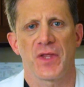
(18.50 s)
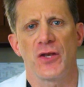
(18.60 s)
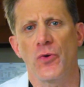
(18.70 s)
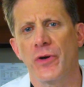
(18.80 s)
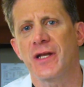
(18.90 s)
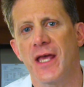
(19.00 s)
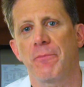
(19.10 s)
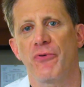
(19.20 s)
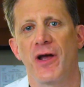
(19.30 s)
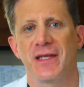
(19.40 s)
In order to
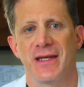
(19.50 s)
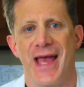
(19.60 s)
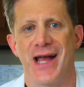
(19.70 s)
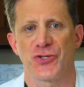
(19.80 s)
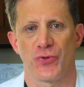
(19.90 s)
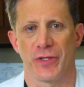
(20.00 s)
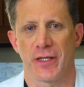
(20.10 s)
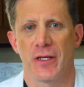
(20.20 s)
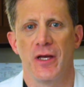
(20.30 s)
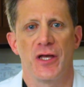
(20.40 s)
get pregnant naturally,
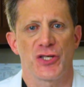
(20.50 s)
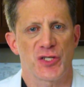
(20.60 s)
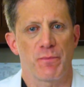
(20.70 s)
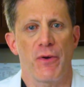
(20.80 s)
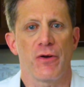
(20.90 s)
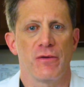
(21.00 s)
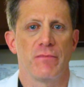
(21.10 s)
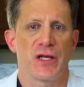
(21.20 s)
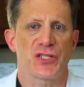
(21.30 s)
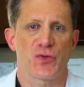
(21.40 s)
sperm
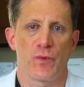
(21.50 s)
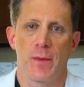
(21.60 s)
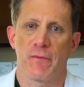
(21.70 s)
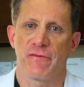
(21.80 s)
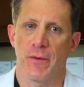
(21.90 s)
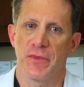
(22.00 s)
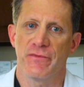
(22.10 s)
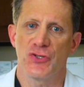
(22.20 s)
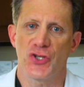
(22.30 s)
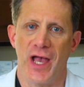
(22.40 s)
must swim from the
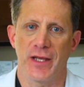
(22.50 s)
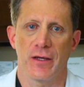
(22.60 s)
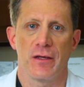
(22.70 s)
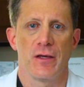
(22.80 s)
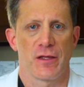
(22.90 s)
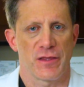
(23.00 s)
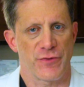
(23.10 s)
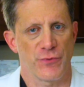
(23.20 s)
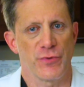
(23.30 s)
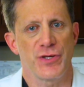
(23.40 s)
vagina,
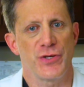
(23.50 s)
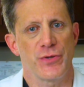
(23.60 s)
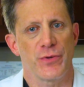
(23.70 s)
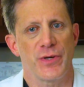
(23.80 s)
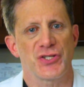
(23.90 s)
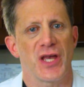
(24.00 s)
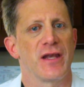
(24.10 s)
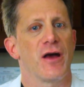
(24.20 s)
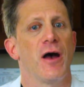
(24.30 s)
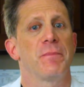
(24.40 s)
through the uterus,
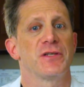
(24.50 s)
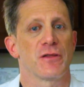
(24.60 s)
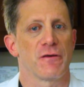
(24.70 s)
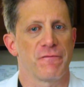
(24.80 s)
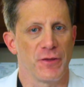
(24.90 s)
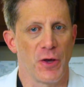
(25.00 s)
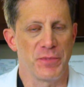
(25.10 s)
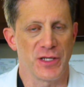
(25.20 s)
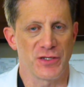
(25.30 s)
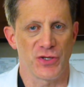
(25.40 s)
and up into the
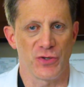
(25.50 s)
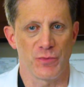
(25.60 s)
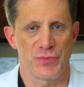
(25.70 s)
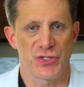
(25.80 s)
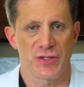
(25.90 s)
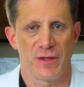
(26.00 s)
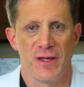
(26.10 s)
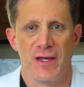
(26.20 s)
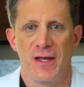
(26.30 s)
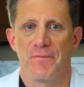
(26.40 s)
fallopian tubes.
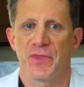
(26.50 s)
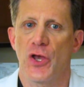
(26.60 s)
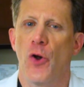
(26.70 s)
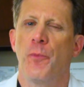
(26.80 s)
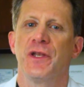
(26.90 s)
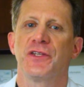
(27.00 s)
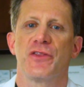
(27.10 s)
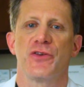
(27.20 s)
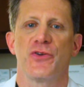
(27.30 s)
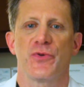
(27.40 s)
The opening to
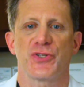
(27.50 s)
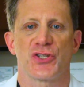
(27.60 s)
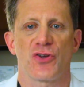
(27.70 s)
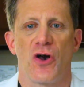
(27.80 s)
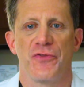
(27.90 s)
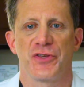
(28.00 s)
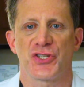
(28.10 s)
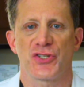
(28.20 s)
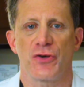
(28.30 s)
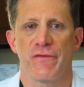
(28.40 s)
the uterus is called the
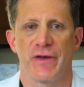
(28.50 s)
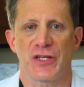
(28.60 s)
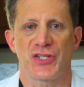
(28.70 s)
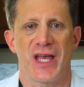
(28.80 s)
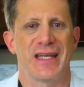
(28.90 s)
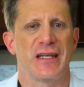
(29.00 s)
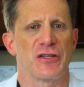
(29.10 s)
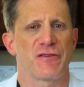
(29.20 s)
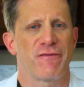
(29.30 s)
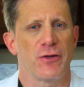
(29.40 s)
cervix and it
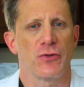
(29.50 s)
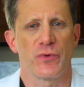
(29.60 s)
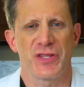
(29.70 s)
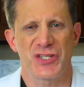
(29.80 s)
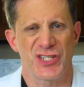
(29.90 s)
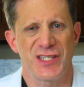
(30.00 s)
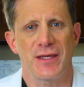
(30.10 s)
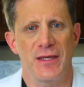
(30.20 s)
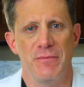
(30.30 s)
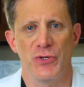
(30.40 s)
is filled with
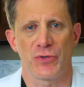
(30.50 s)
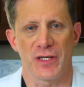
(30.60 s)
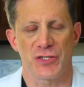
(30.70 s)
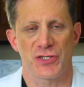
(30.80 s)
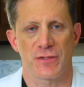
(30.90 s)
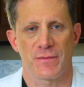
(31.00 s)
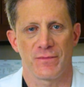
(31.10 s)
sticky mucus.